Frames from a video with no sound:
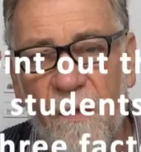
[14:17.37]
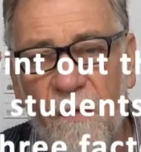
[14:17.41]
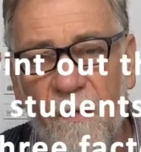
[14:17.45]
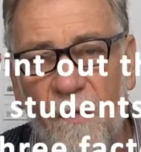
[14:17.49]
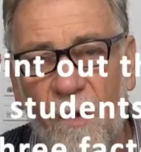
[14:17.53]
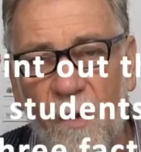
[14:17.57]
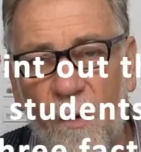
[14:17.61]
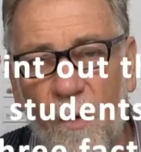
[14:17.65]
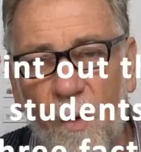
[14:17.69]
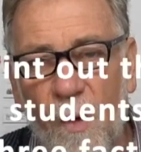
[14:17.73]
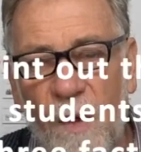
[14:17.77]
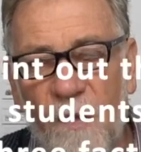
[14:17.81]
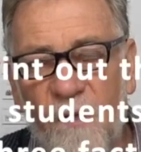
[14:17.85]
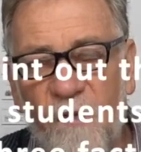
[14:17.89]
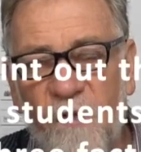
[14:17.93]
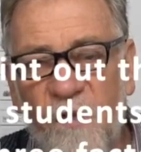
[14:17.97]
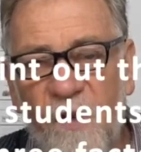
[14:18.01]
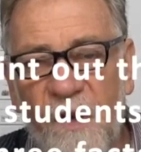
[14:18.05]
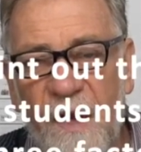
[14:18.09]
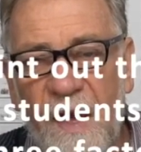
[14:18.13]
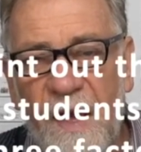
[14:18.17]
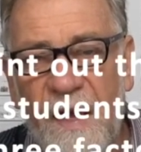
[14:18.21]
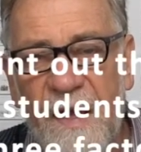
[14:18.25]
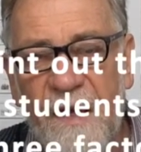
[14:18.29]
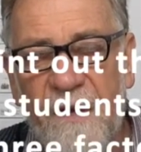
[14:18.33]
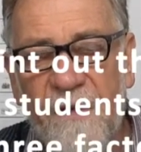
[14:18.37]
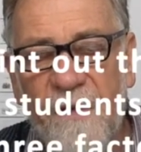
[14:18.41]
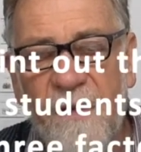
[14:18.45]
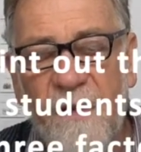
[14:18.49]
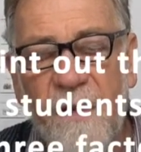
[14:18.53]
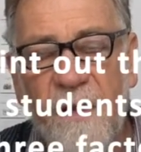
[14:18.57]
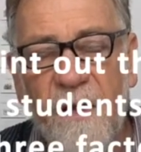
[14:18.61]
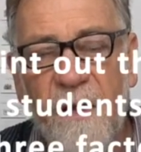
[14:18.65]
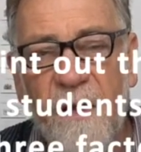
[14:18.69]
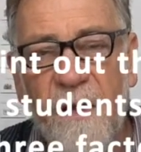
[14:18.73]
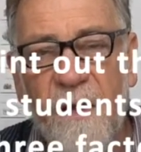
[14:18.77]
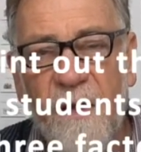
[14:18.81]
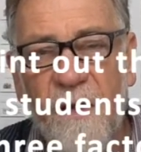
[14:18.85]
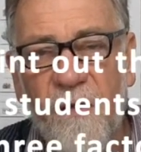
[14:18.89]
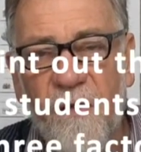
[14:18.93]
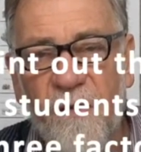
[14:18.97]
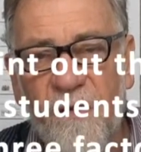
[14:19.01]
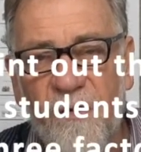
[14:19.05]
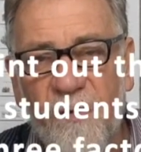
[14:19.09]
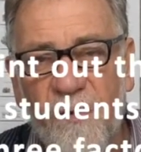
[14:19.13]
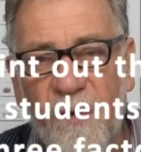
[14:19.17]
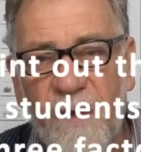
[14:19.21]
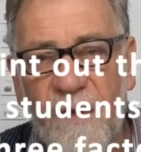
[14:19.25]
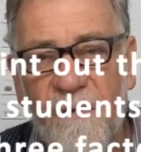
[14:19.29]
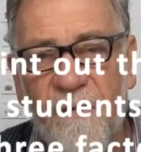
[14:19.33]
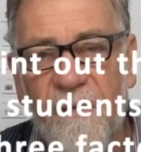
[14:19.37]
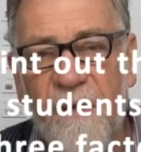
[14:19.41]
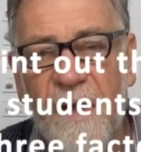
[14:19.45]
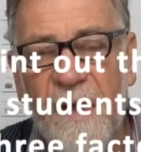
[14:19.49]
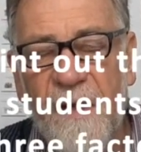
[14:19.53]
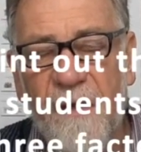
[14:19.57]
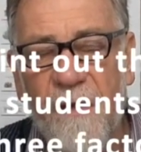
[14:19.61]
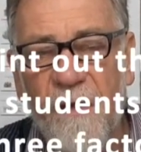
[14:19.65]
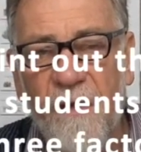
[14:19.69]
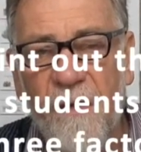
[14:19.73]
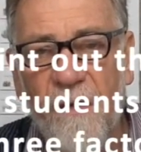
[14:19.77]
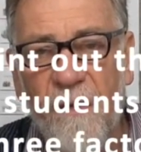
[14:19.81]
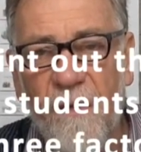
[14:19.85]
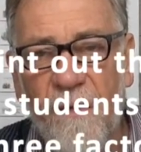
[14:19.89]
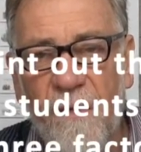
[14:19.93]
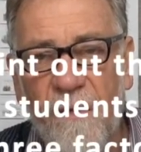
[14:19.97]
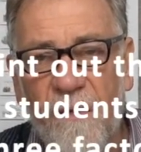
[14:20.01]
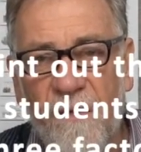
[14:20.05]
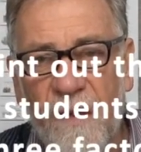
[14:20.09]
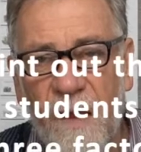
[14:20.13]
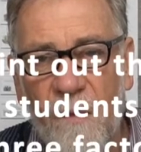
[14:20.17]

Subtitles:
So question 8 lists 3 factors